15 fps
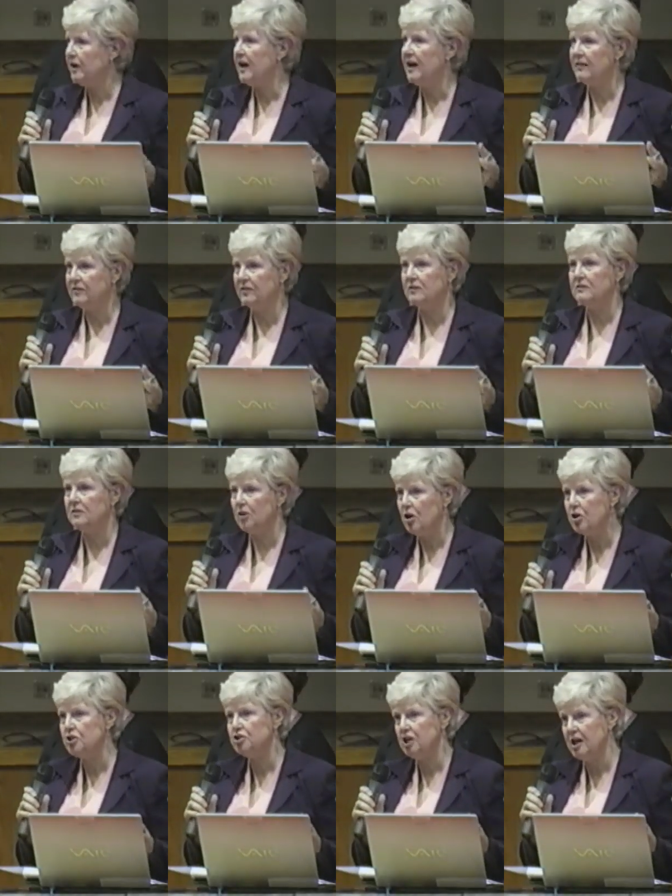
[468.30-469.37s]
we have a
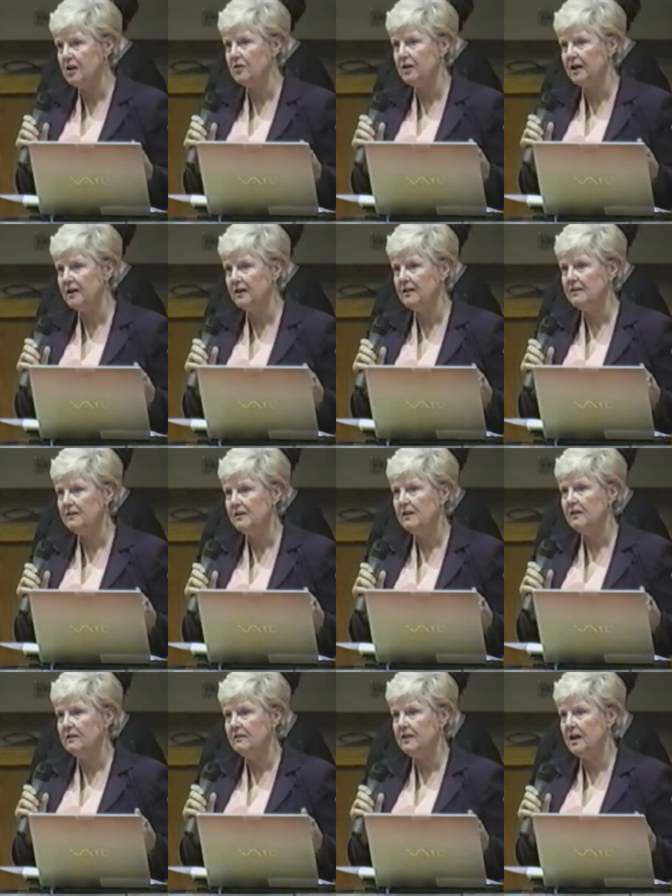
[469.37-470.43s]
large area
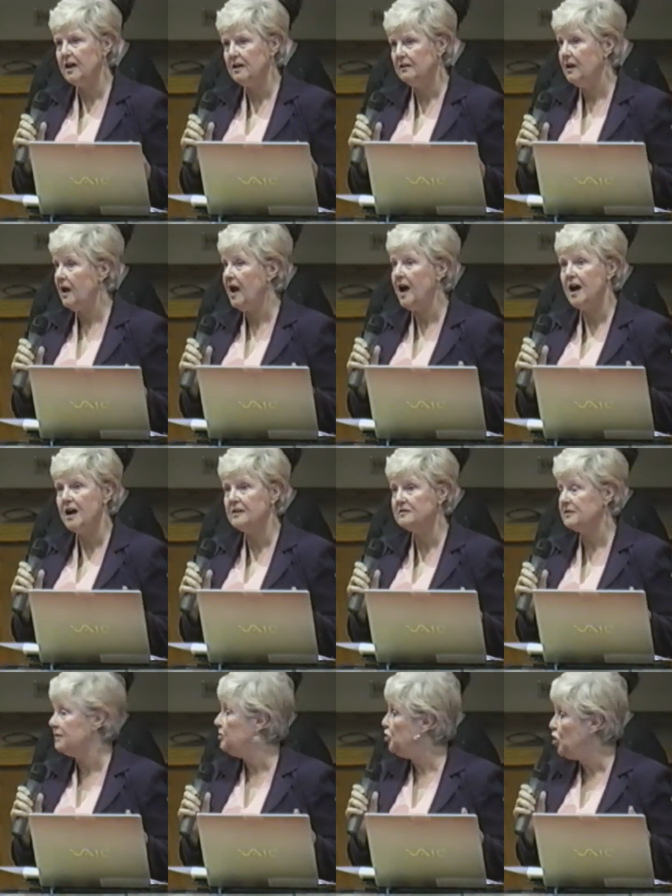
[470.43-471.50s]
that has
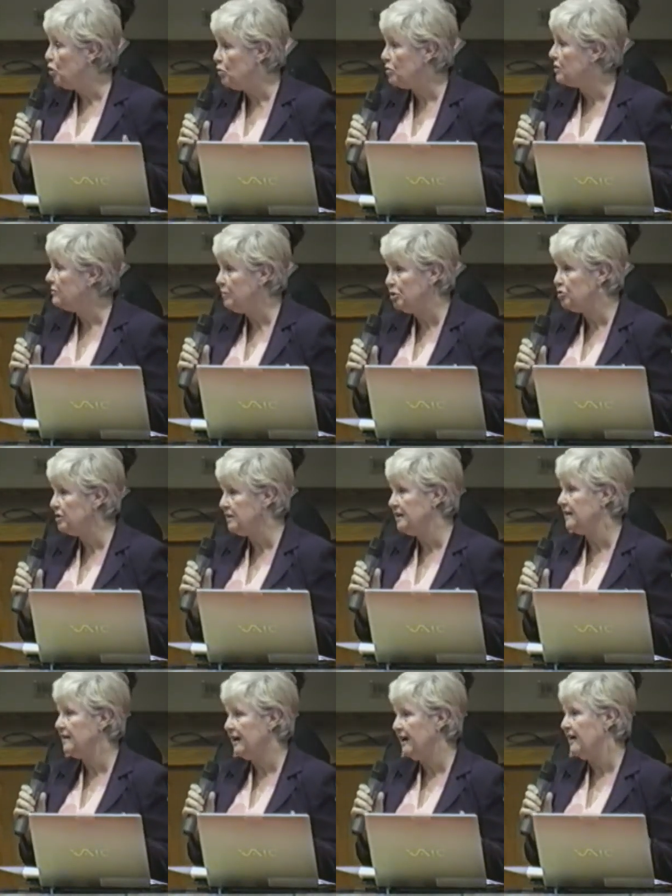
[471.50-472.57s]
no
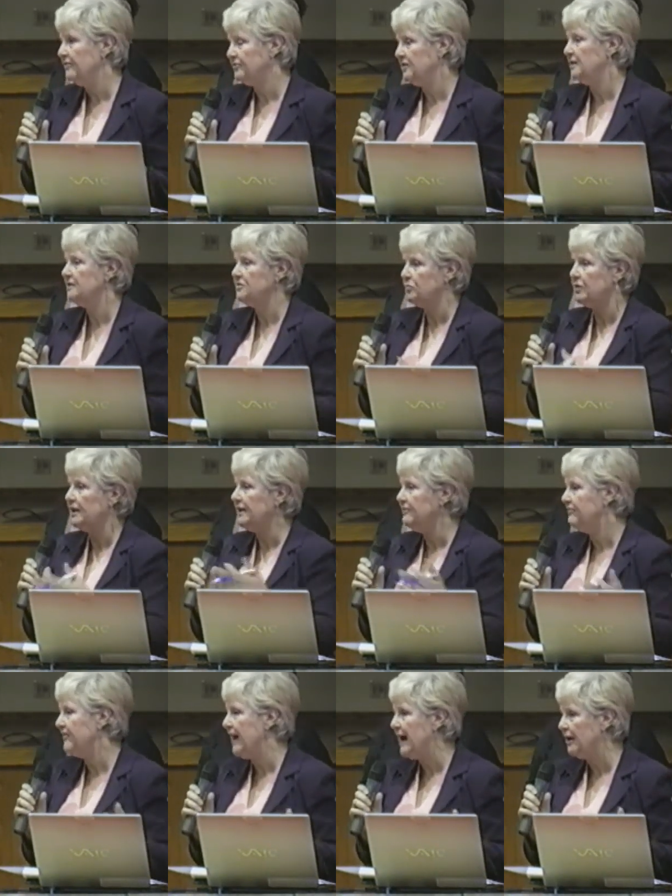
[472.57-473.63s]
community left. It's
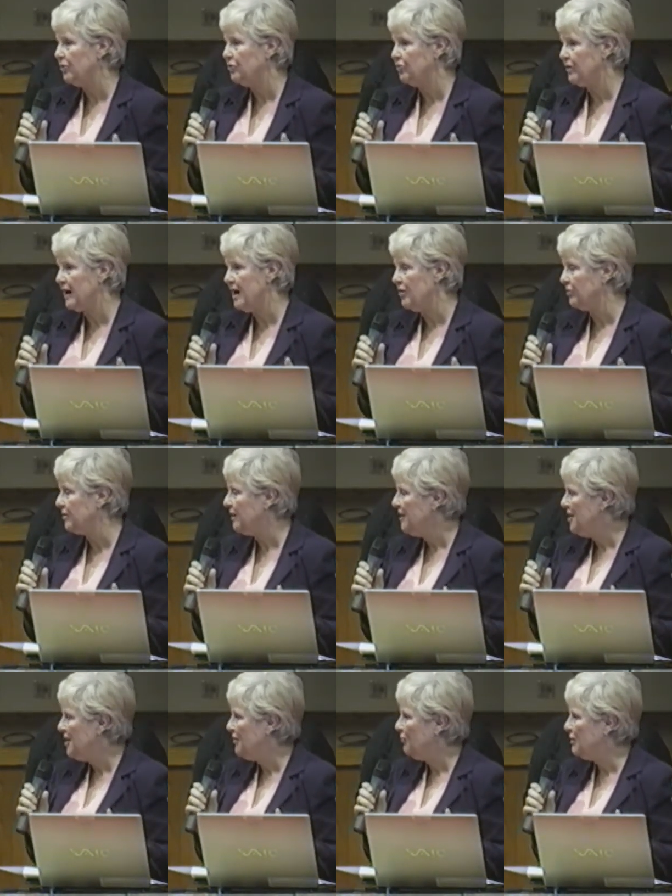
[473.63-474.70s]
really fallow ground.
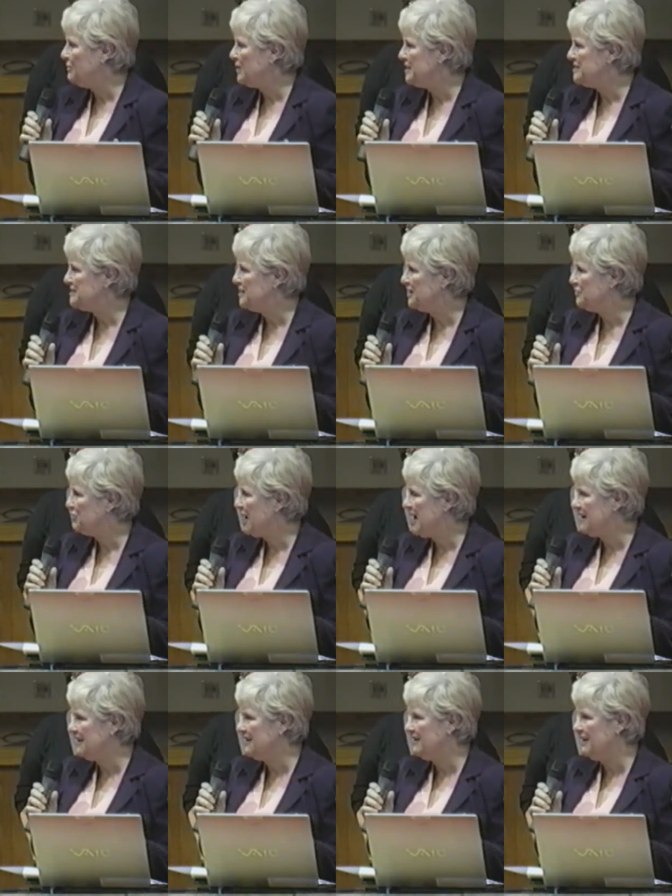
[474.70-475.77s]
When my son
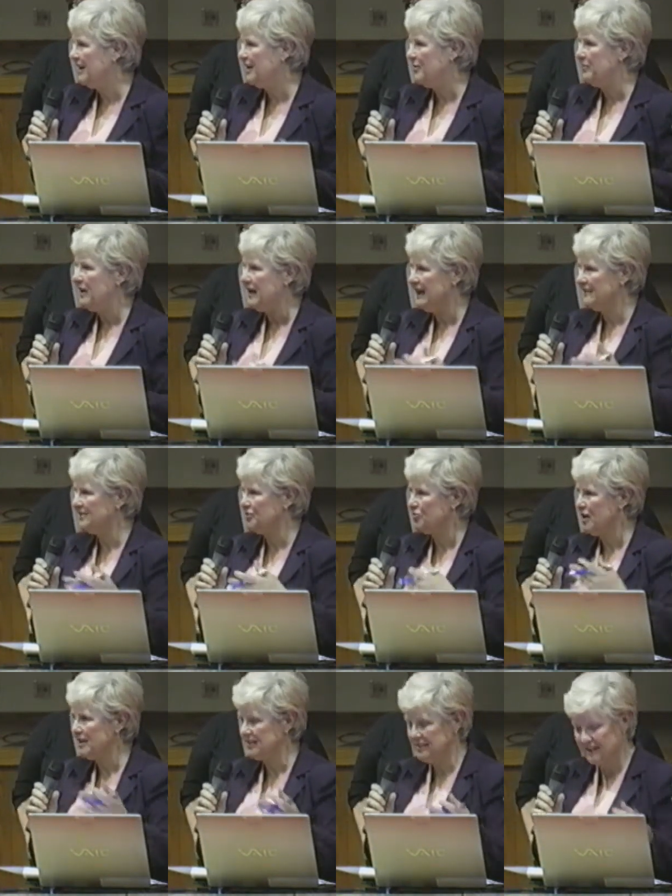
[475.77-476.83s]
ran it as
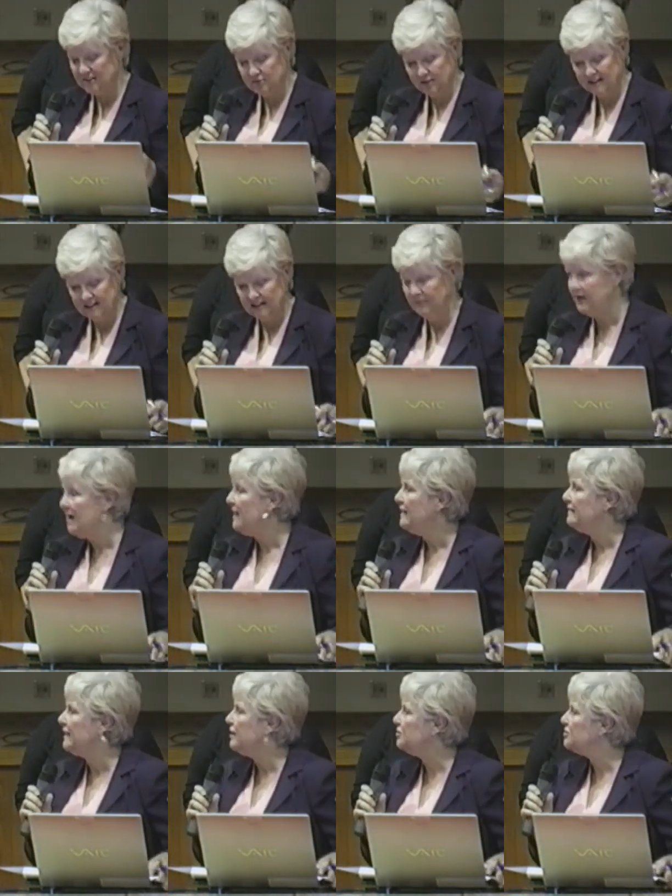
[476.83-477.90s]
cross-country team,
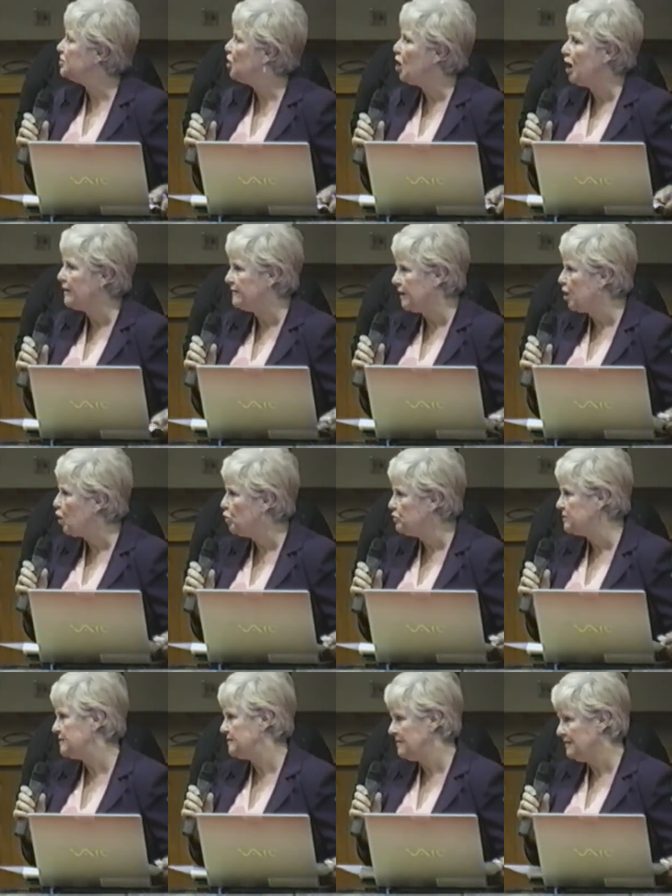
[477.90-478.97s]
they used to call it the
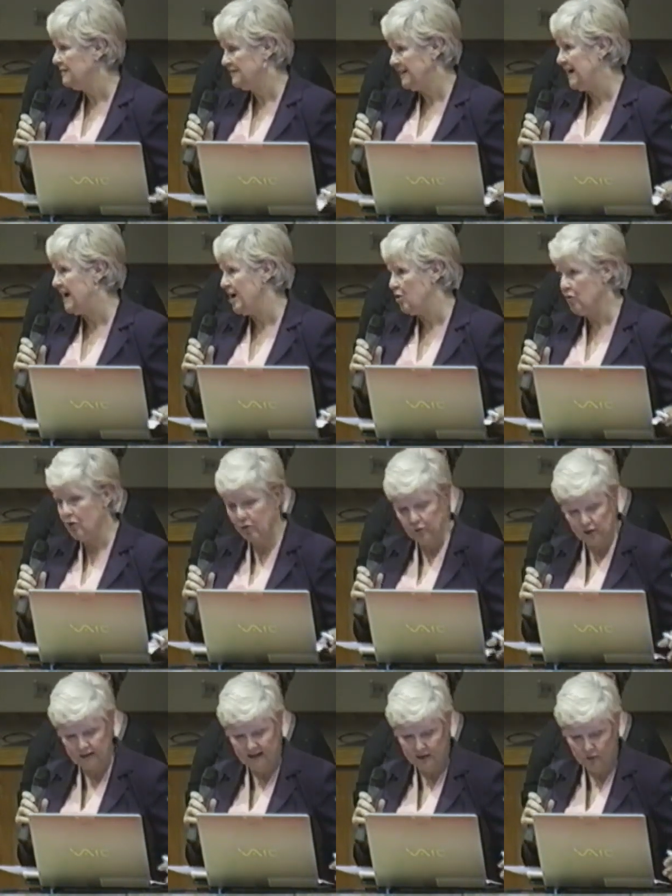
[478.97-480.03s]
ghost town
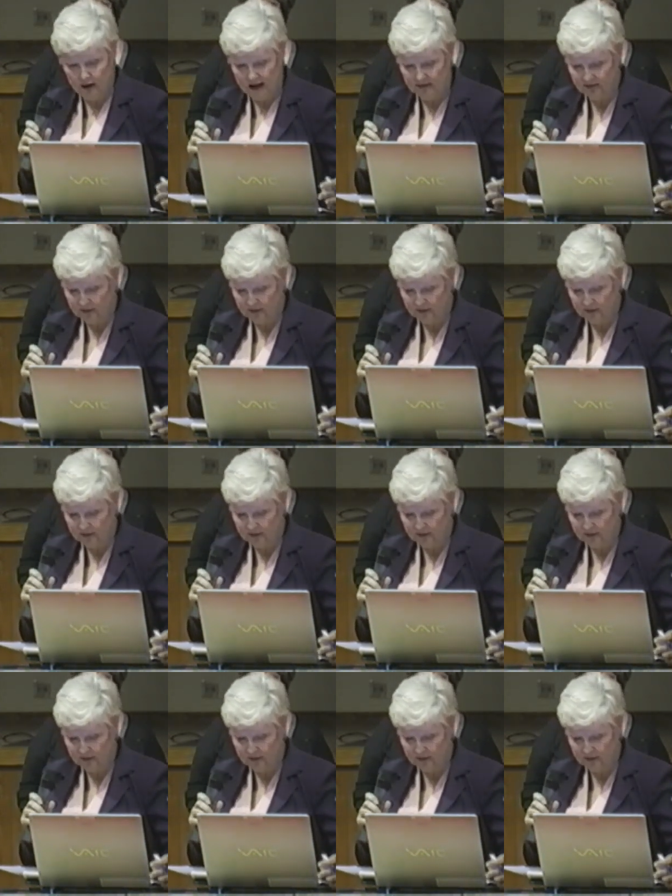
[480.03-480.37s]
when they ran